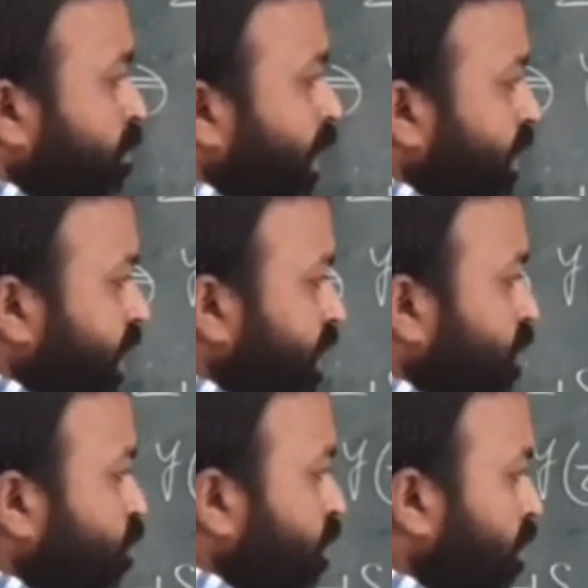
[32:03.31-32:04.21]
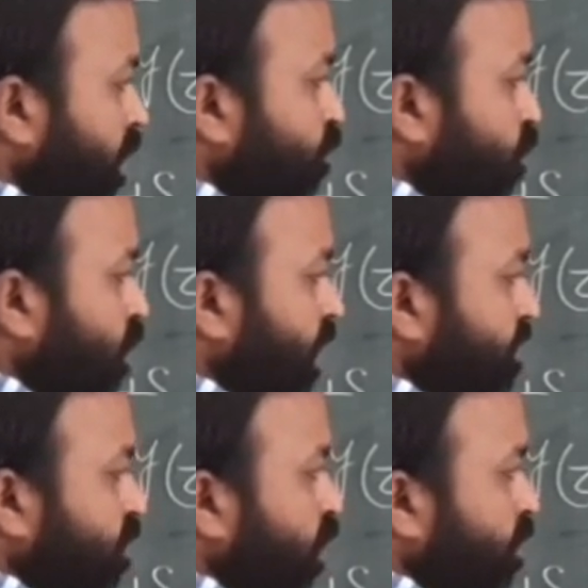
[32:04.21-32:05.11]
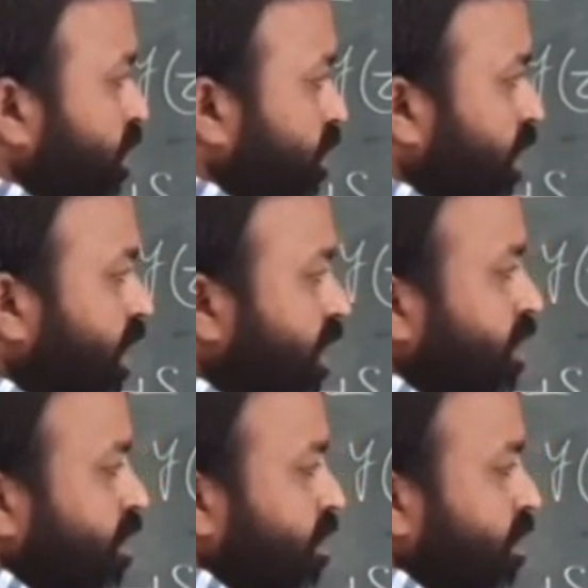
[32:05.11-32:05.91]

by taking 1 by 4 as common here,